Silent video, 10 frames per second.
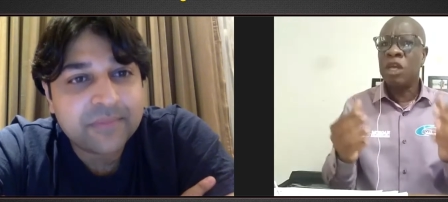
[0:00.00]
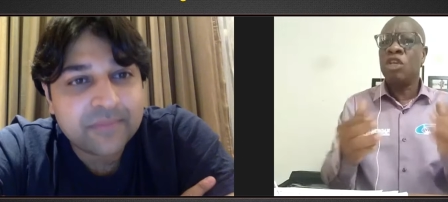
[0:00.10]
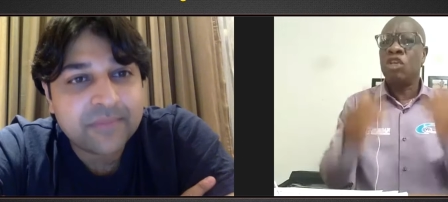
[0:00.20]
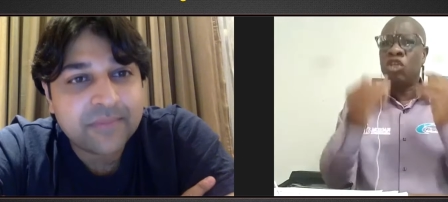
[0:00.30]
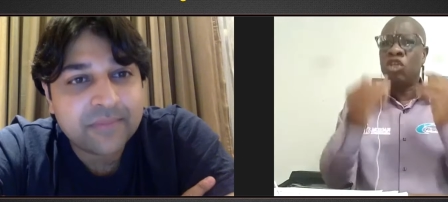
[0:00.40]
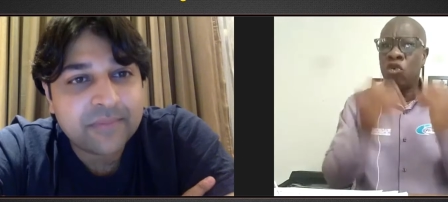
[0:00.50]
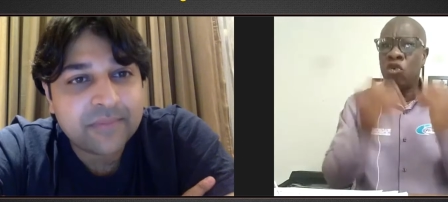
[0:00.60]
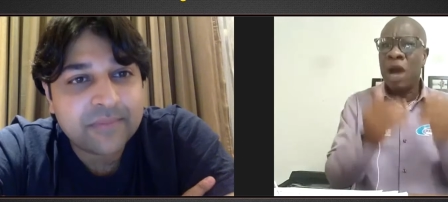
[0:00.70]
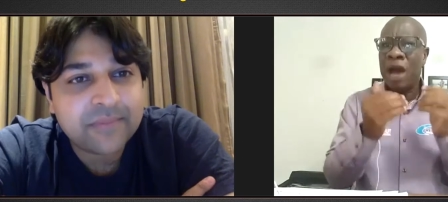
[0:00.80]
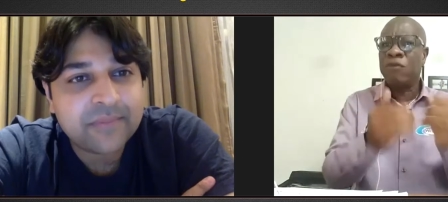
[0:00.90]
Speaker 1: you
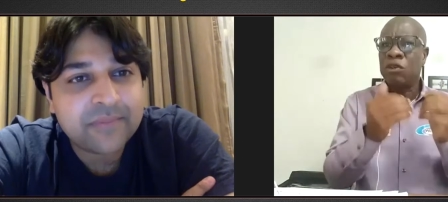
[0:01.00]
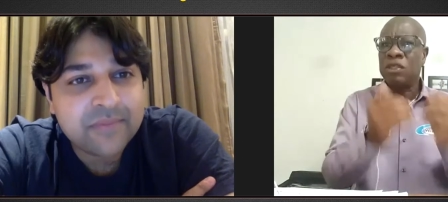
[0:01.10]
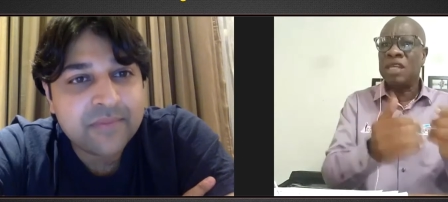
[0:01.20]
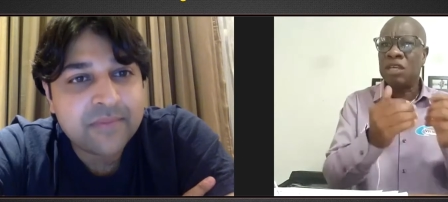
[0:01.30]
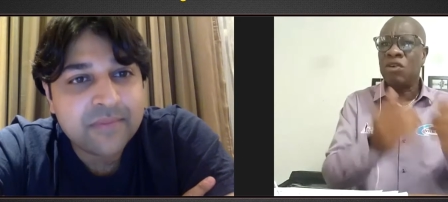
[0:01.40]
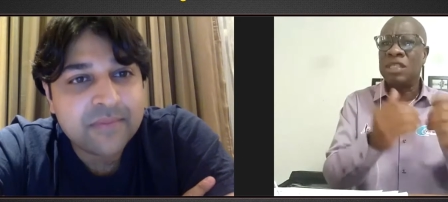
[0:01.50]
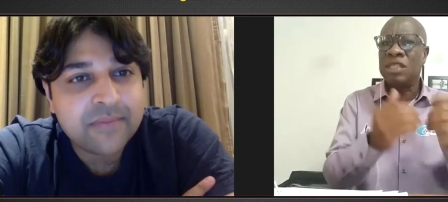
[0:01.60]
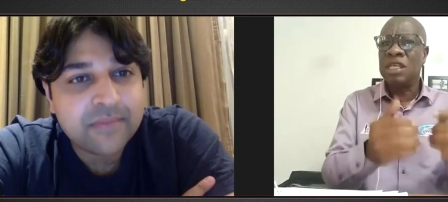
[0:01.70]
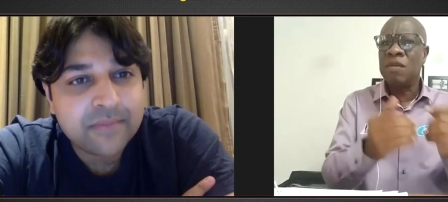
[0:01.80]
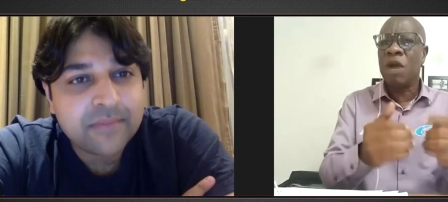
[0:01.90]
have to take your
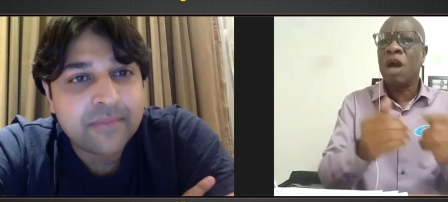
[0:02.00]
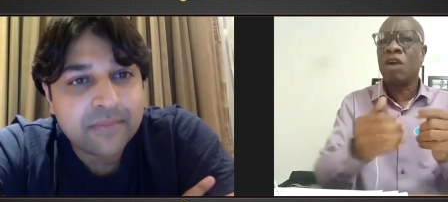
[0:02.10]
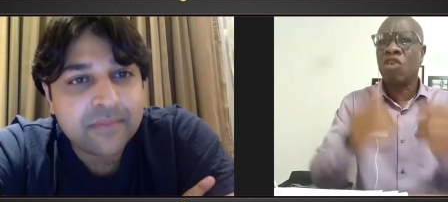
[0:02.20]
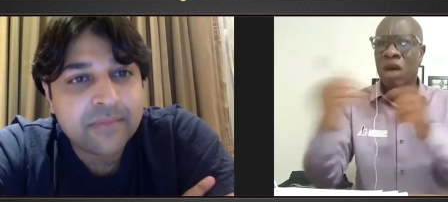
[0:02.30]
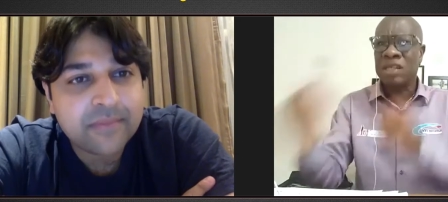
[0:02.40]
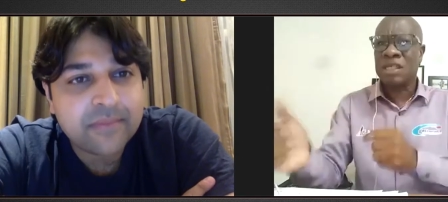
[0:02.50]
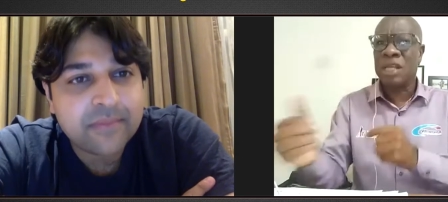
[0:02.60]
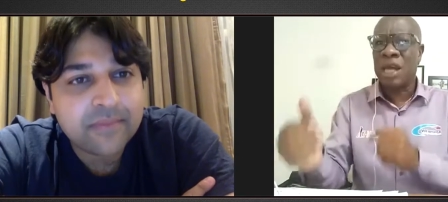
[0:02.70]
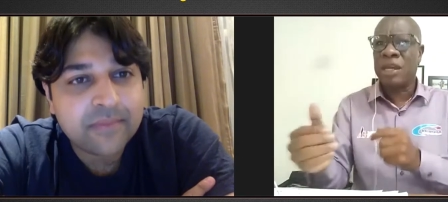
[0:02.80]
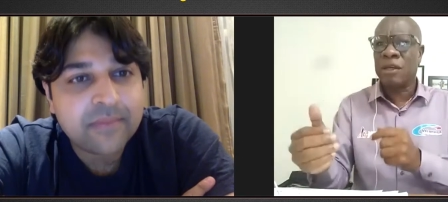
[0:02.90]
team across the
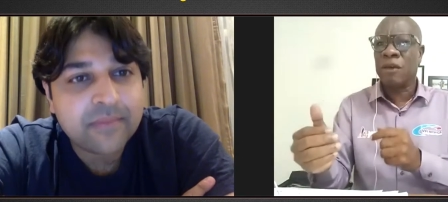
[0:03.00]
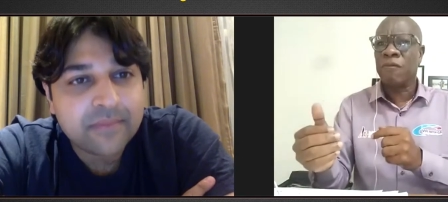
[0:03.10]
line.